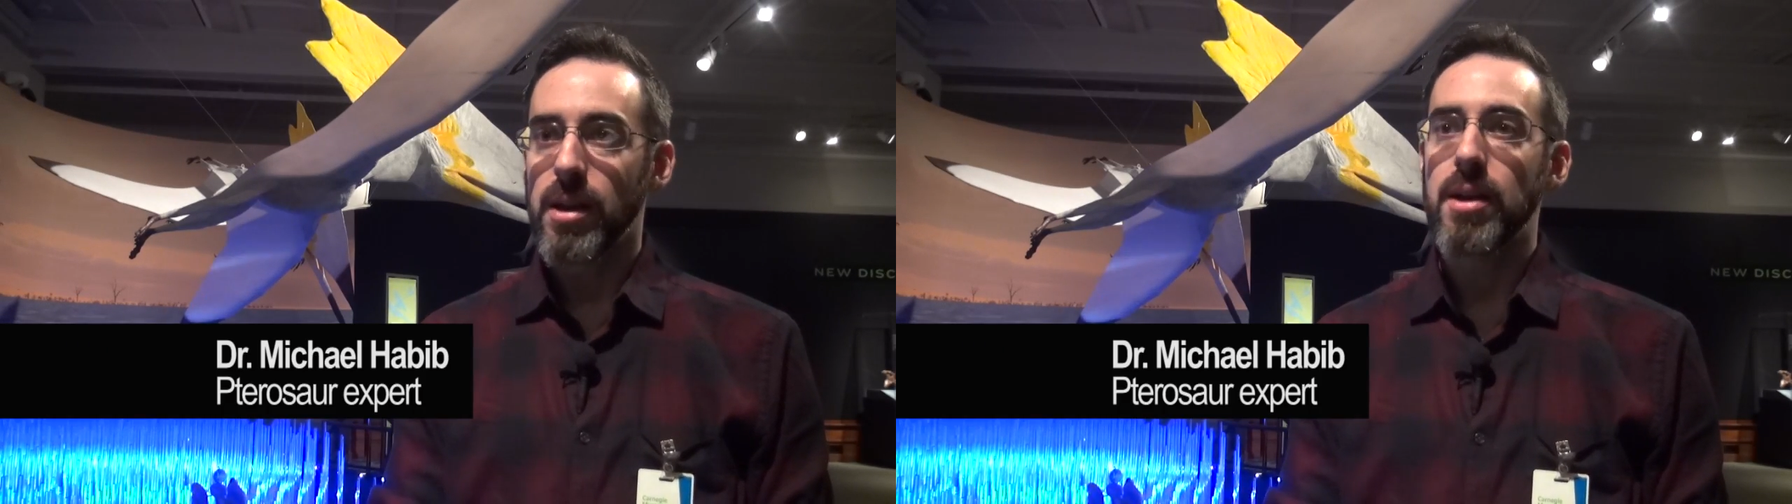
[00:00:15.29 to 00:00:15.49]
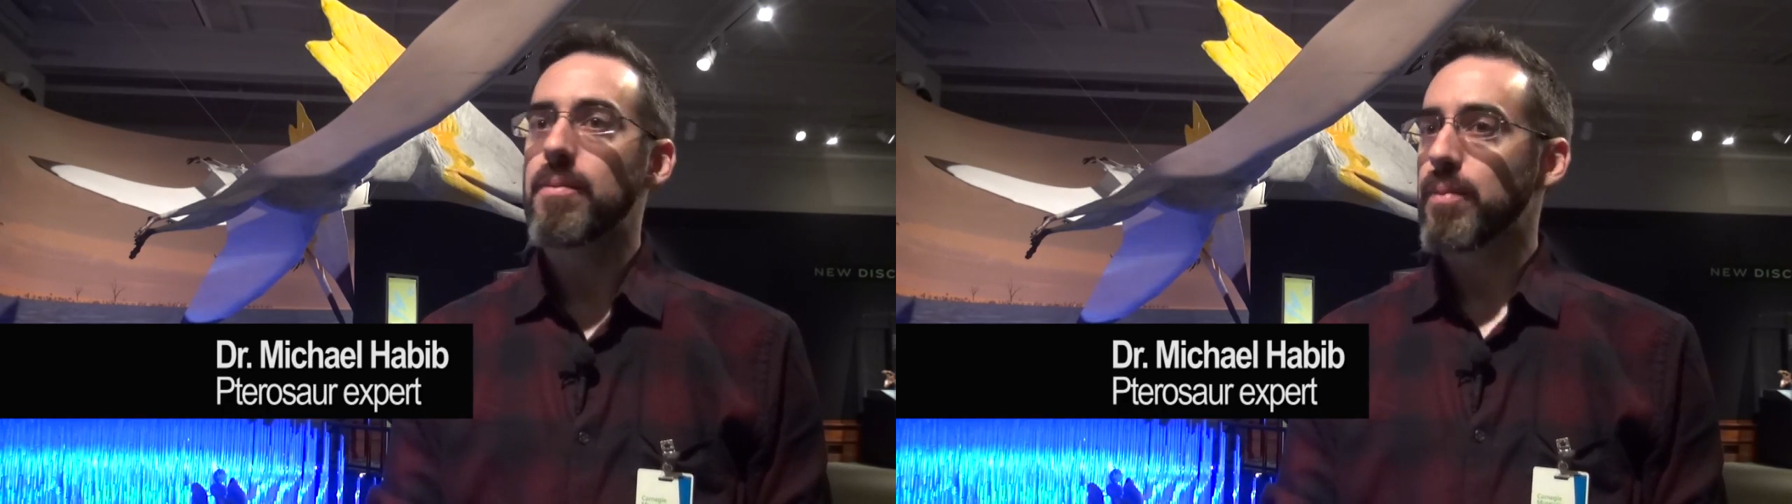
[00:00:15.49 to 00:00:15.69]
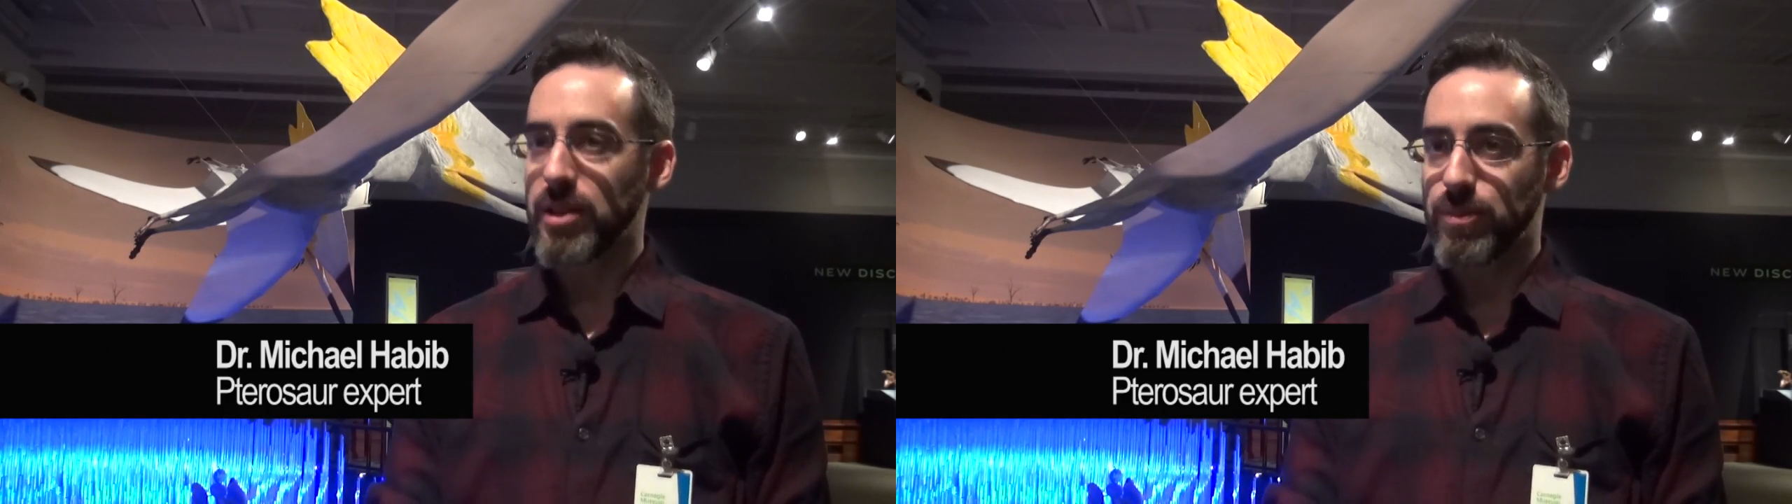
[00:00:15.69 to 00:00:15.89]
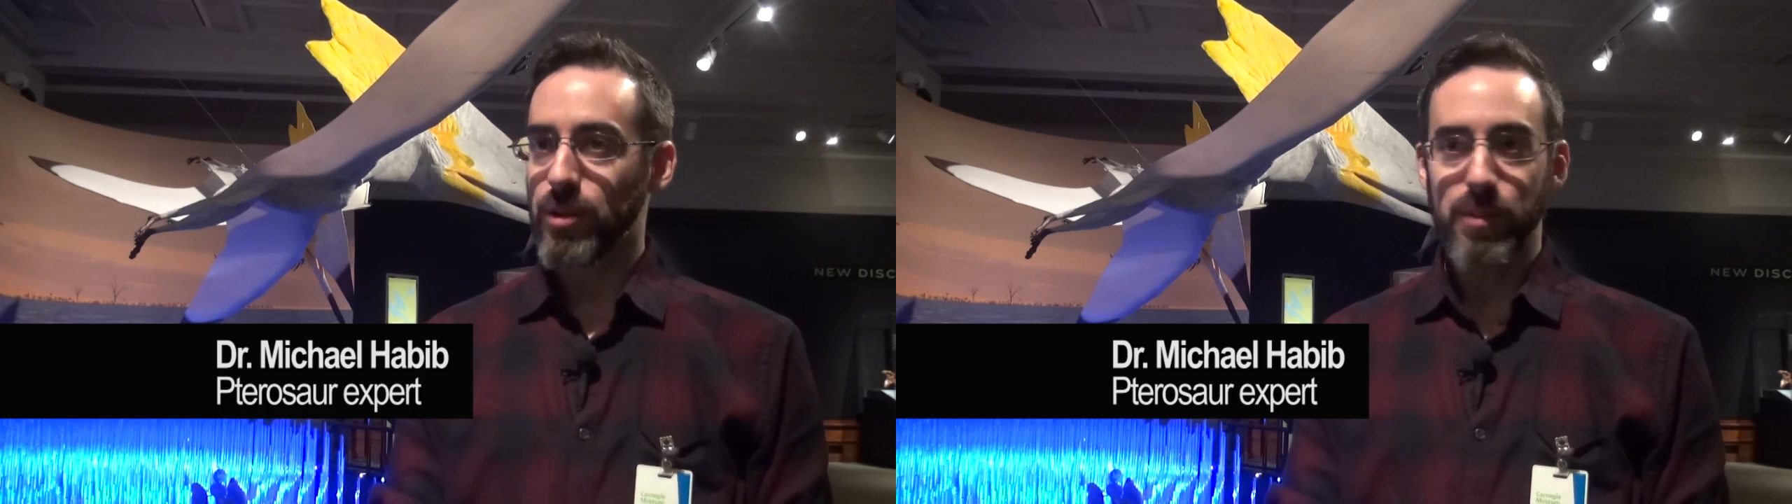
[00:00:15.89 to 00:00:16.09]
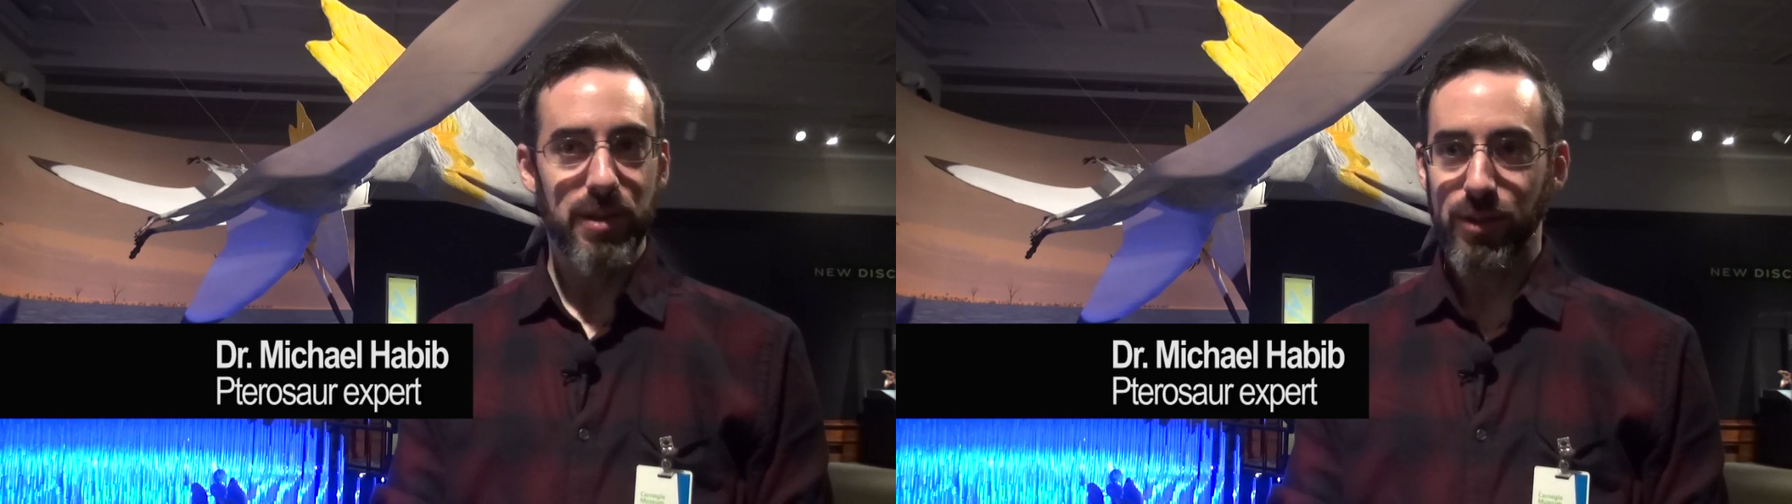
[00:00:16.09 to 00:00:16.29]
in
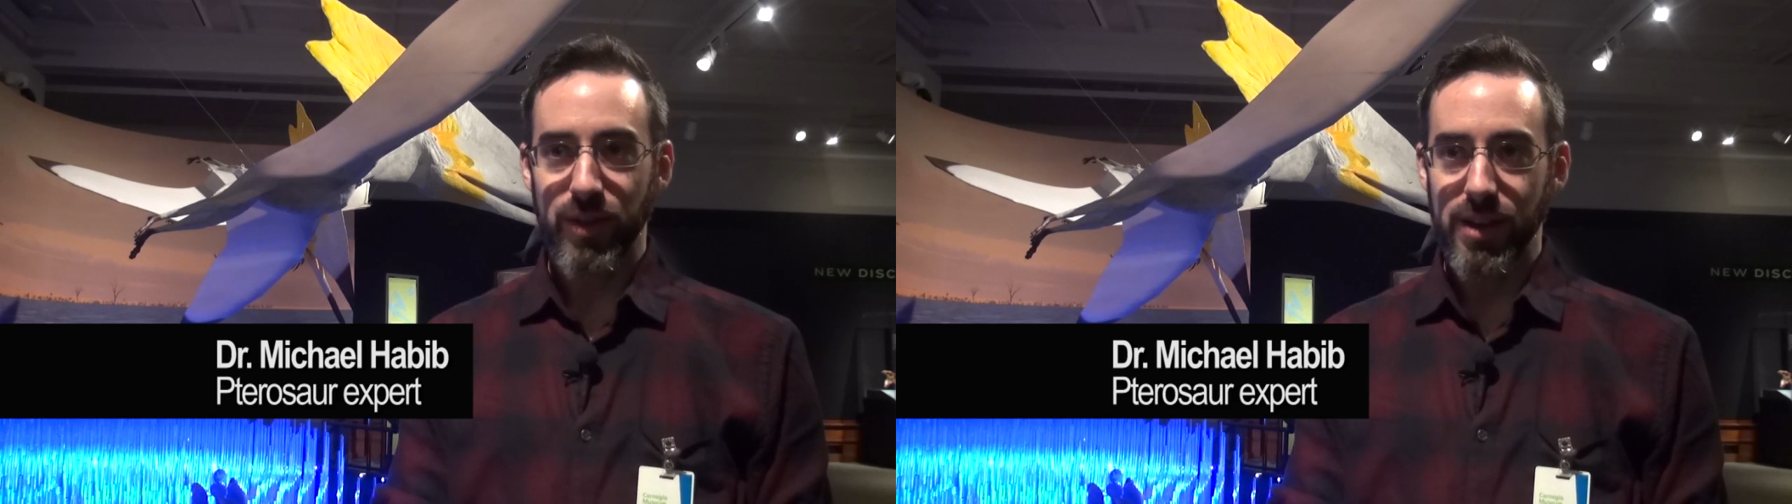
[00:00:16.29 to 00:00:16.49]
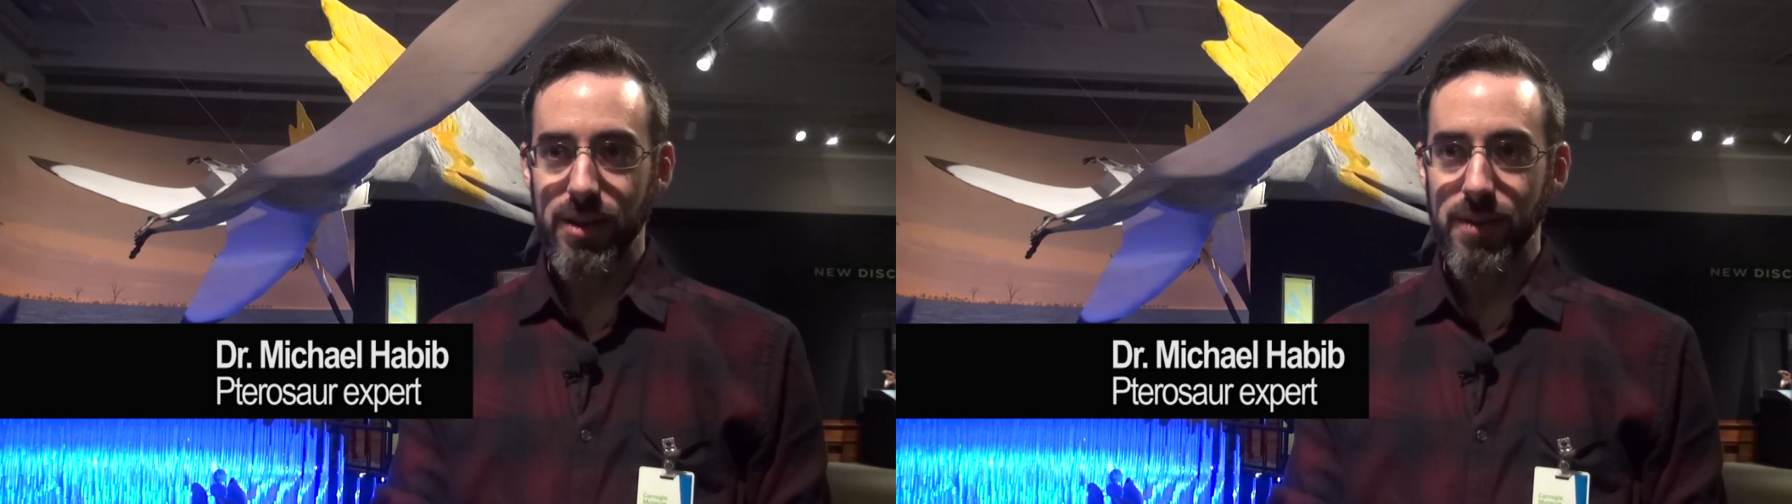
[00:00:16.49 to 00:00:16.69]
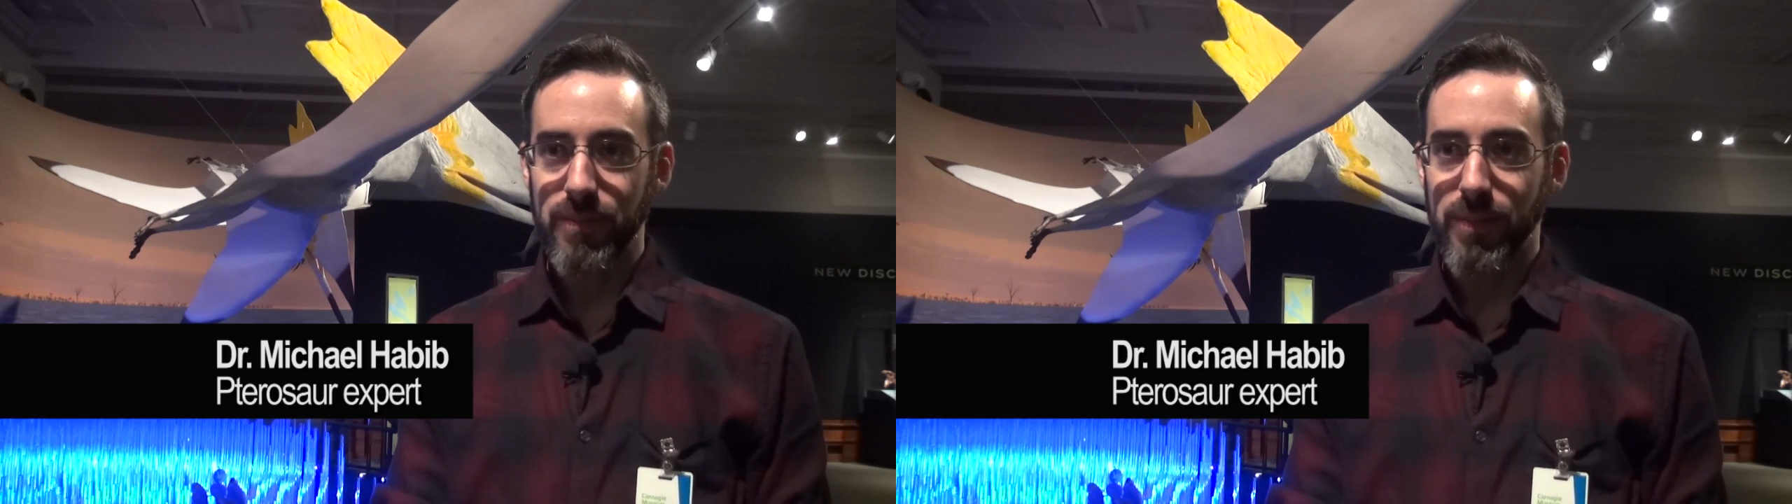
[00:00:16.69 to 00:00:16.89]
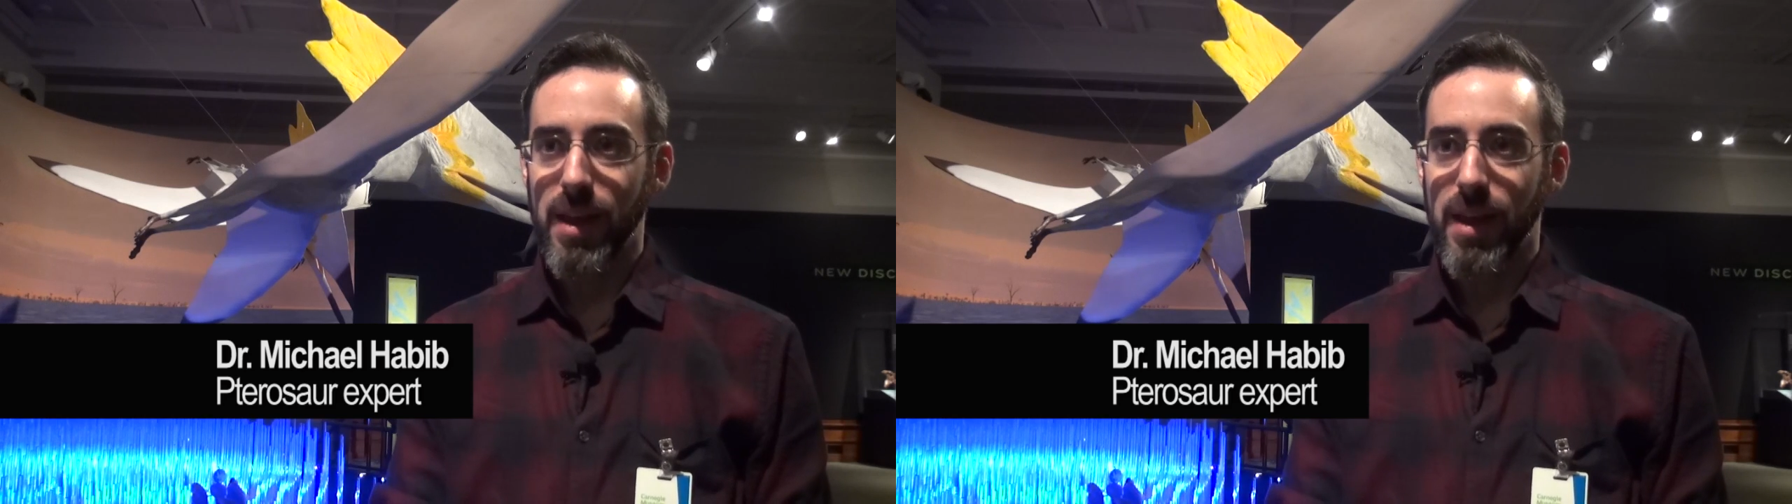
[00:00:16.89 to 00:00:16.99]
Pittsburgh, Pennsylvania,